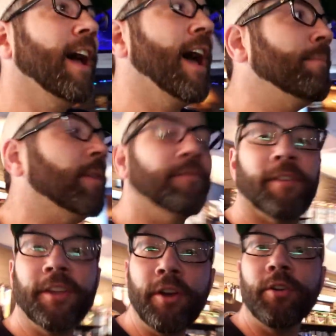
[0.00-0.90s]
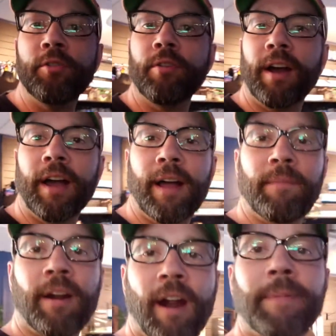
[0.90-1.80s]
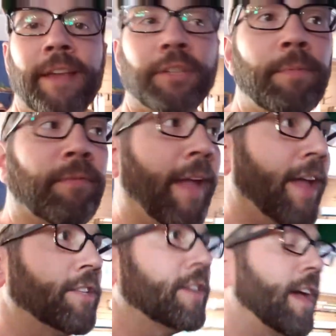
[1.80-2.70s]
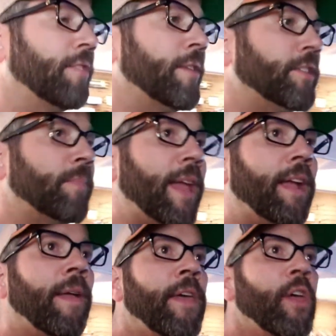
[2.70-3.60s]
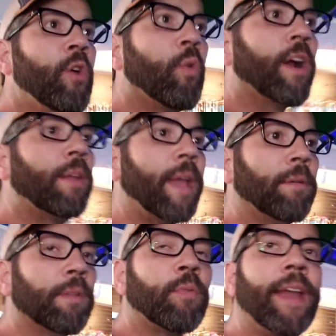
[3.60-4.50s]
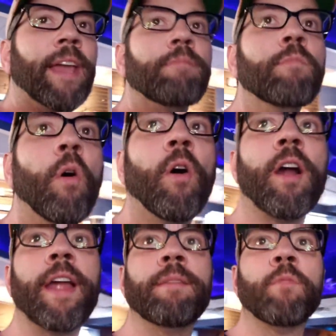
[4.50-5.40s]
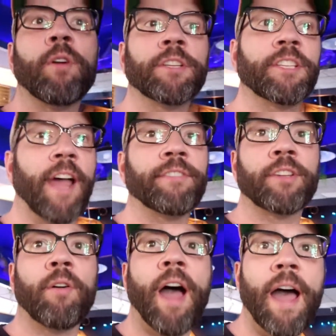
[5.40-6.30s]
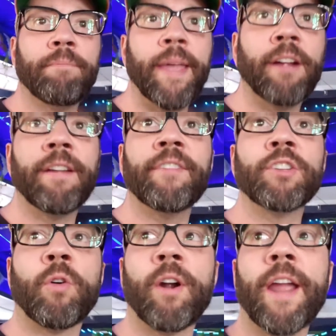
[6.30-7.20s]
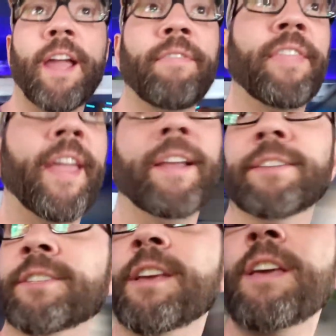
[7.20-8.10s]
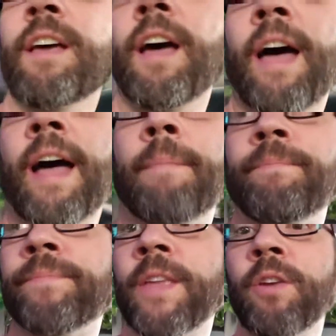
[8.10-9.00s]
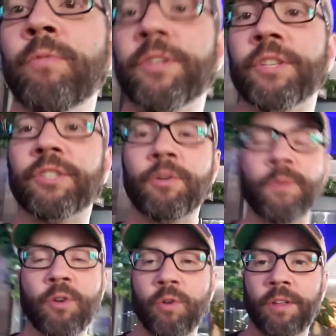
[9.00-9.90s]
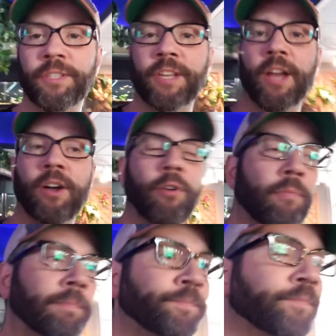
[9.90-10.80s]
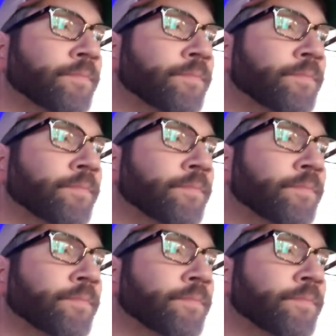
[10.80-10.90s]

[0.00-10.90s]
but for you, our RBA super fans. The reason being, we're going to be able to bring in more and more stuff. So bigger inventory on things, which is super cool. So,